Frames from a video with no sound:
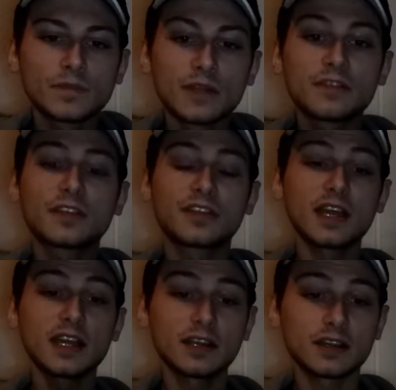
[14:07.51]
The
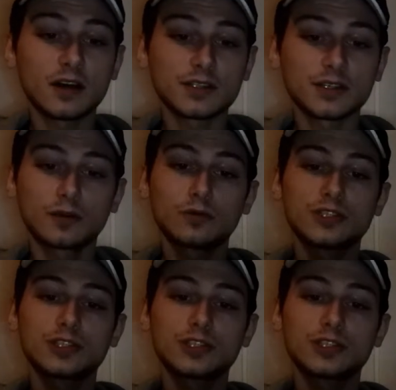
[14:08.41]
Thing article was